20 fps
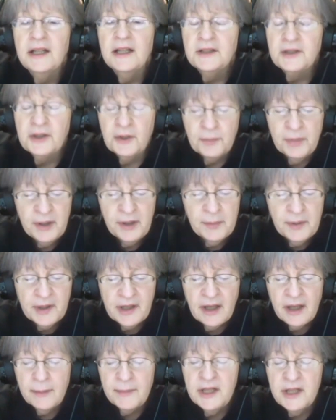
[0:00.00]
So people
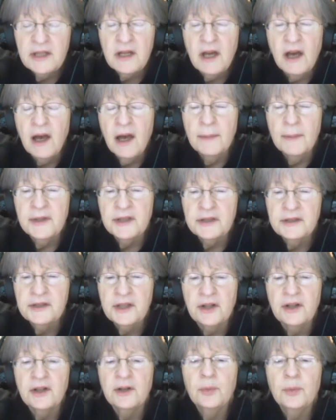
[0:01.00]
coming to Amma
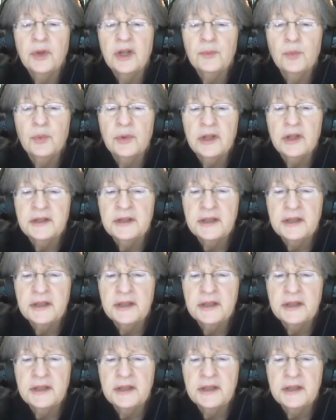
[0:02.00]
Sarah would